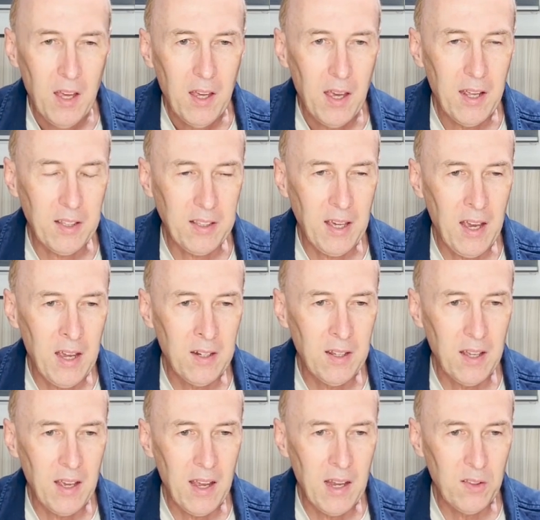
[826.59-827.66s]
it can
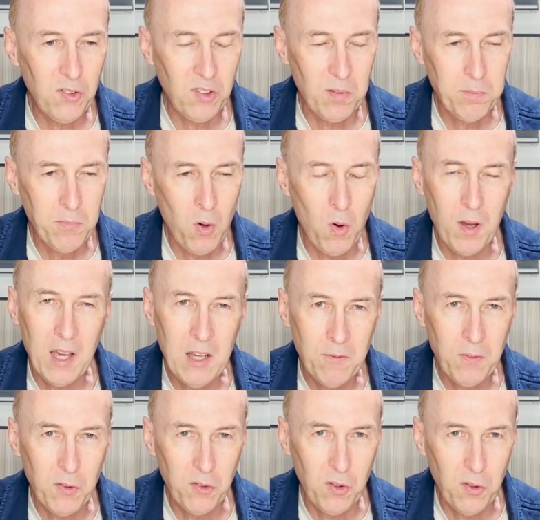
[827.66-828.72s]
add some more
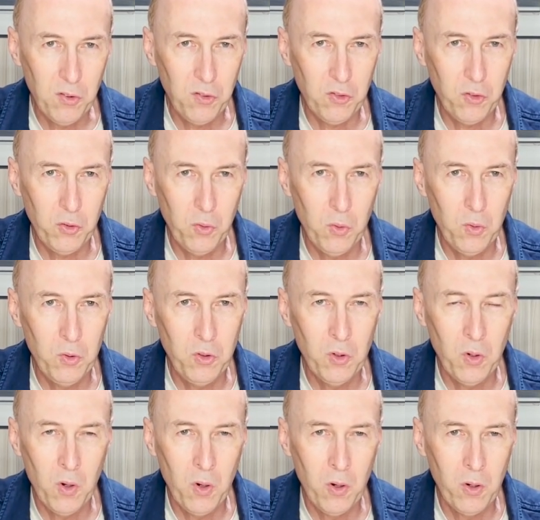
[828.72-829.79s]
emphasis to
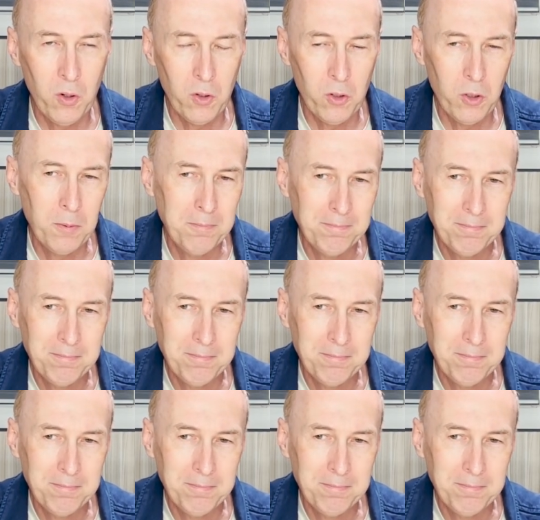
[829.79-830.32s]
your